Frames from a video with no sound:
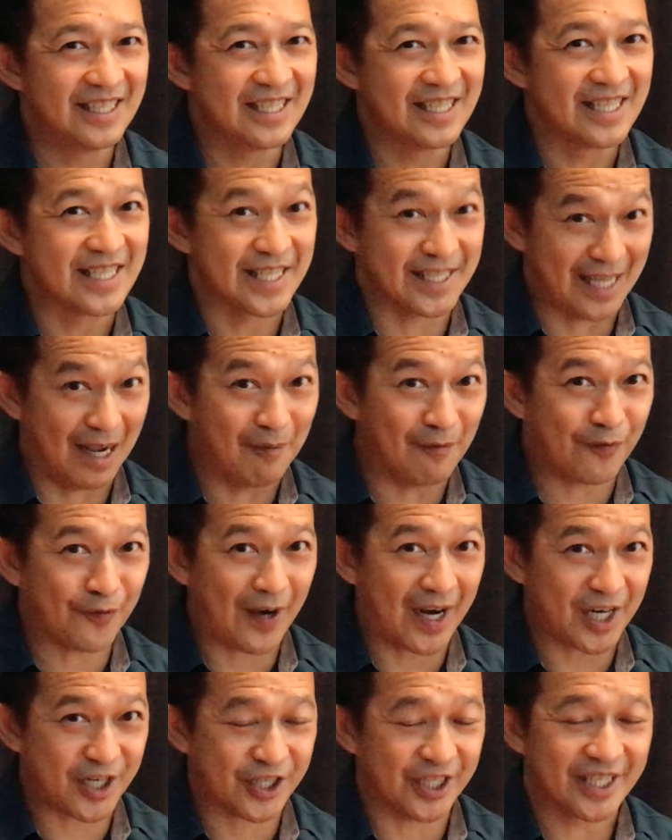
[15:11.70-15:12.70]
some
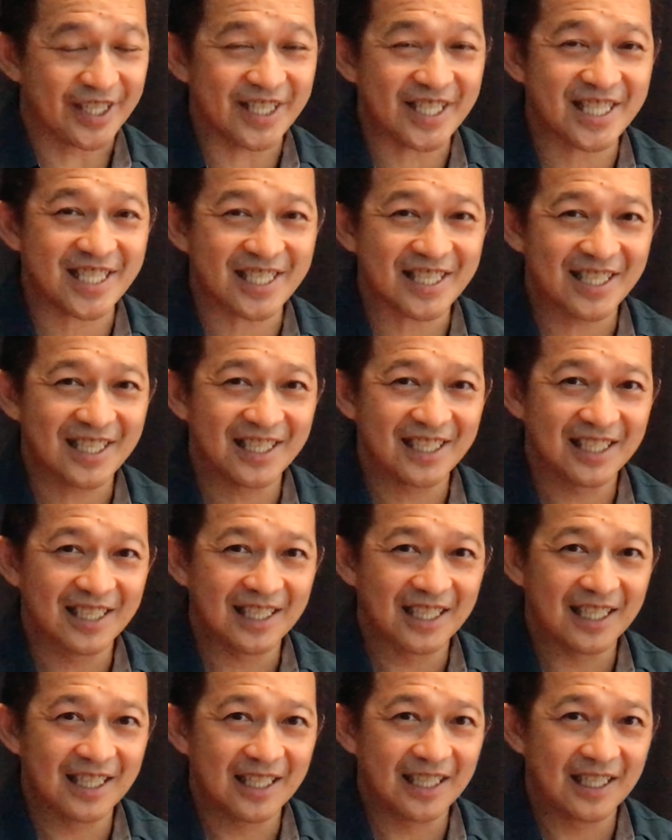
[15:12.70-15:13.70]
fractions
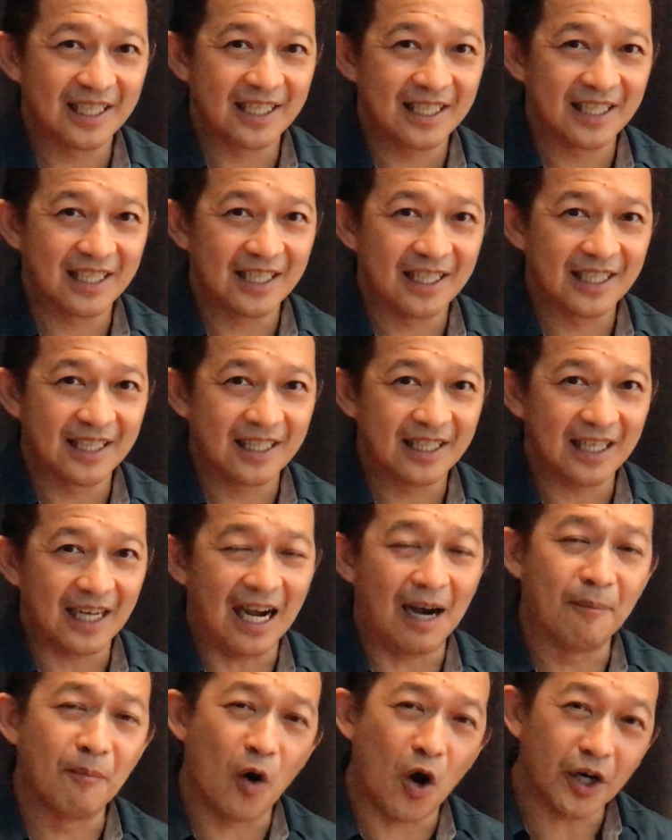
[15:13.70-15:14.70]

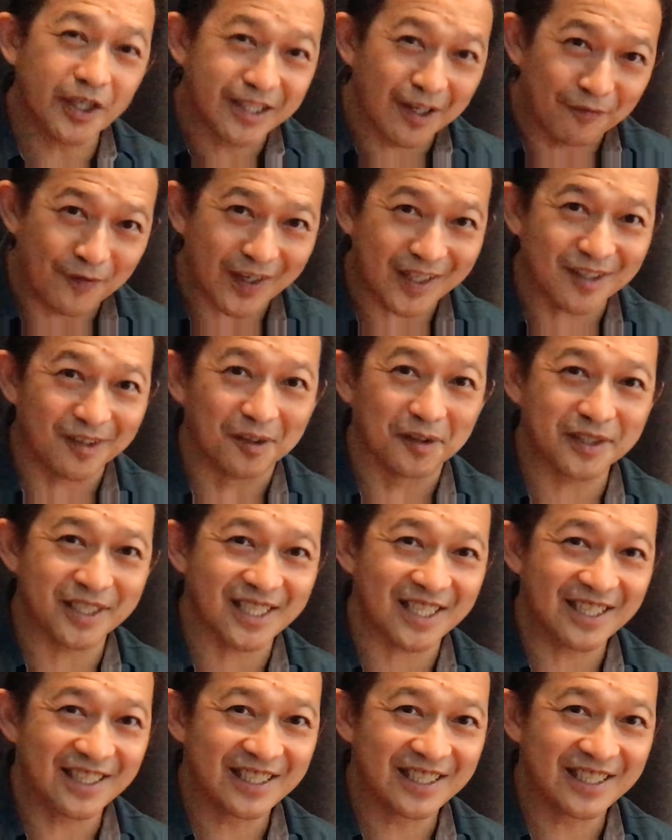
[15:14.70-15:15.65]
are more difficult